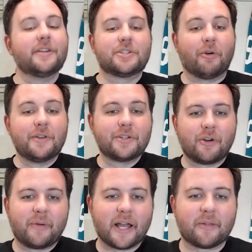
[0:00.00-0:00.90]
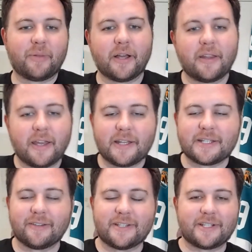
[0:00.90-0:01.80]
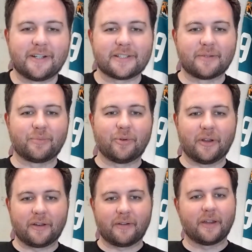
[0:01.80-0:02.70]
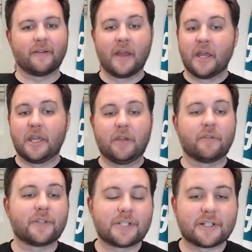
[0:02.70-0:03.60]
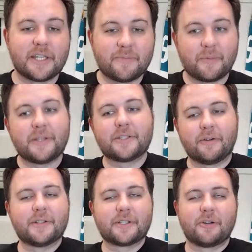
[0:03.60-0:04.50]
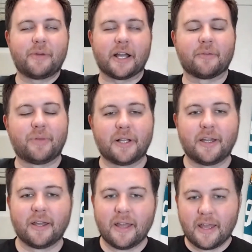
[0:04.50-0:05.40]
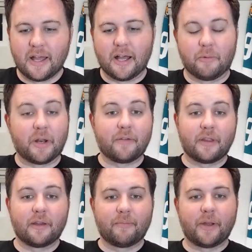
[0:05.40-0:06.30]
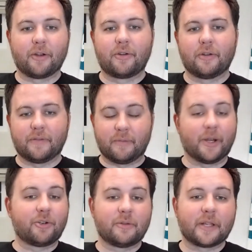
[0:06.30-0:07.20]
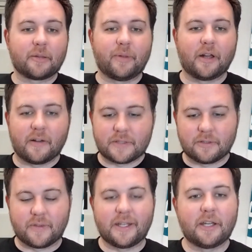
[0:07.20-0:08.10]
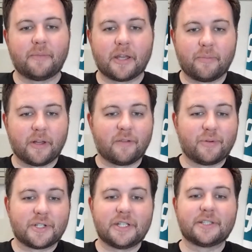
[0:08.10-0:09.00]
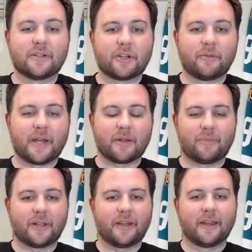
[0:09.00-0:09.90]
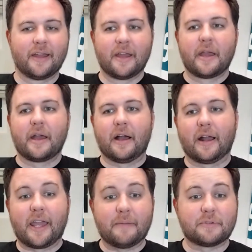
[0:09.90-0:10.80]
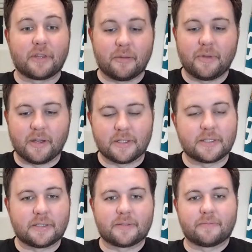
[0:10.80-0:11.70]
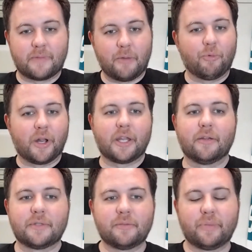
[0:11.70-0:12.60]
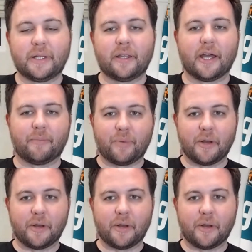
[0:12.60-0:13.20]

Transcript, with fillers: He's going to go back and play in the A H L this year at some point, right? Even if the Sharks keep up, he's going to go back and play. Uh, whenever the Barracuda, if the Barracuda make the playoffs or if they need to make a playoff push, he's going to go back and play uh, games with them because they want him to play that.